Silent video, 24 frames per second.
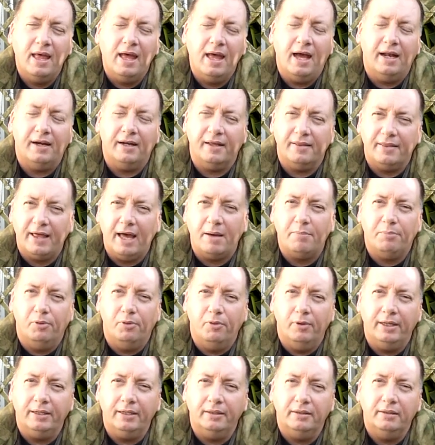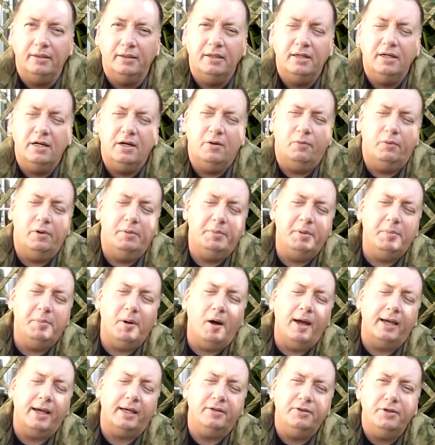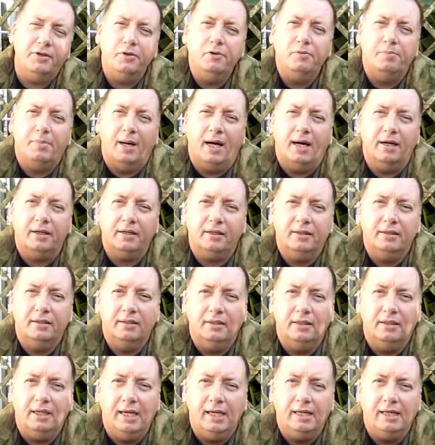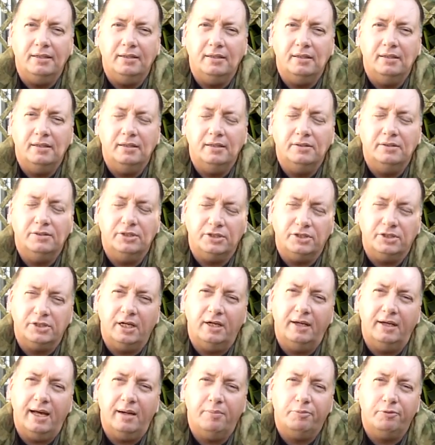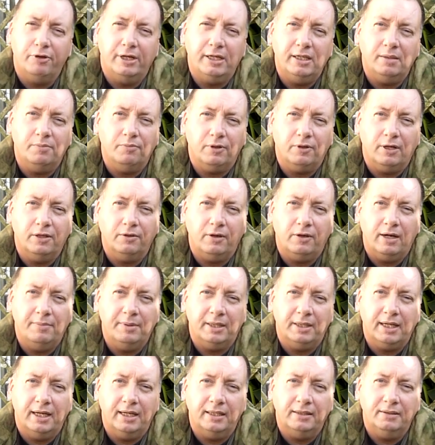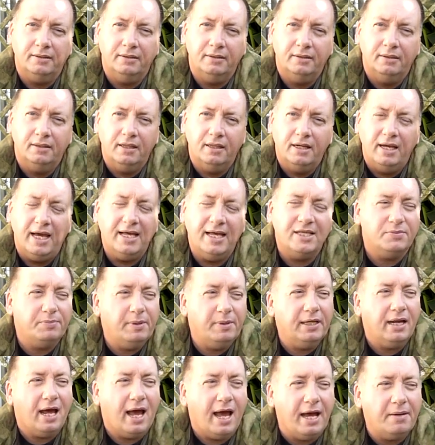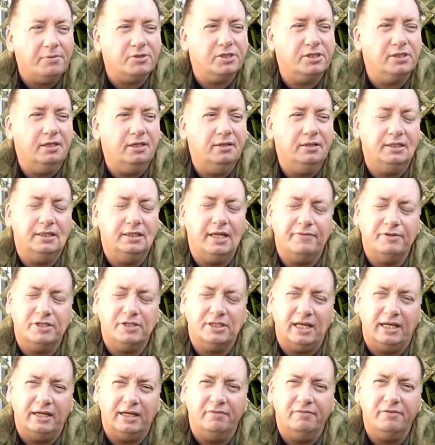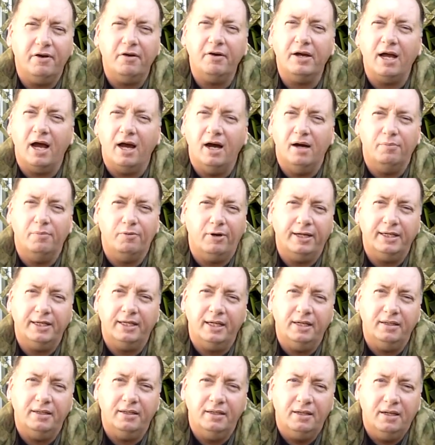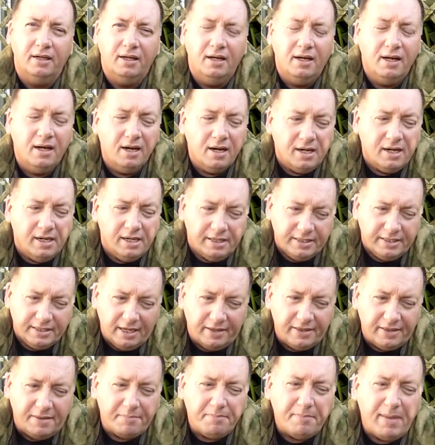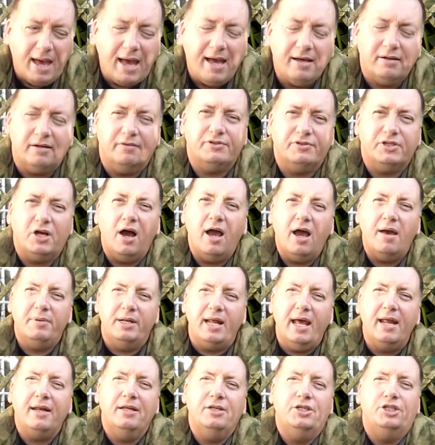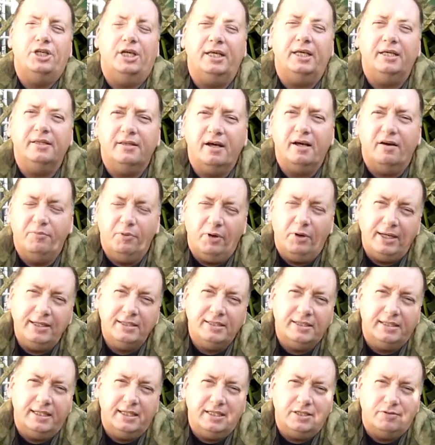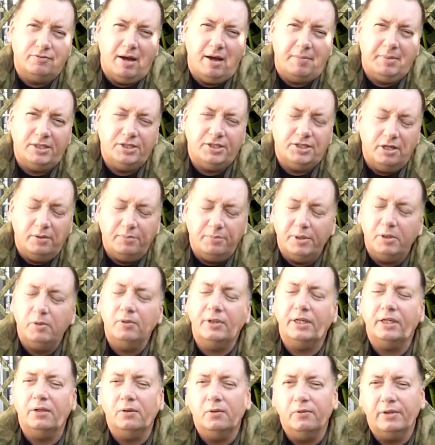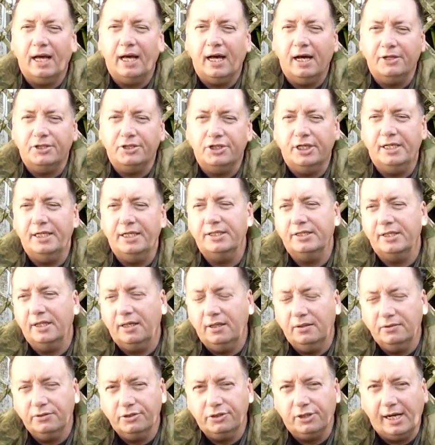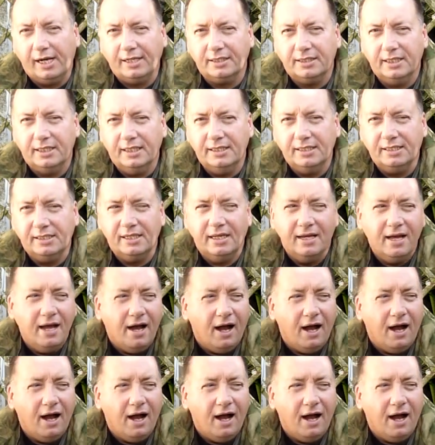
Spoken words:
And at that point, we'll be buying a new buck in to start our breeding program again. It's been absolutely devastating, very heartbreaking. Yeah, the amount of time and energy that I put into these rabbits, building all the hutches, the long tractors.